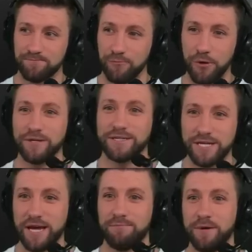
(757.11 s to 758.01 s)
willing to
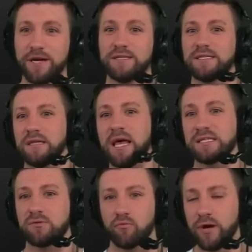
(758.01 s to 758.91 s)
take because it's
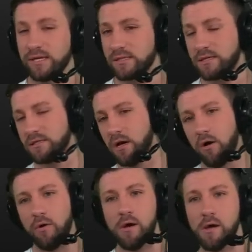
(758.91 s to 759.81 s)
less risk. So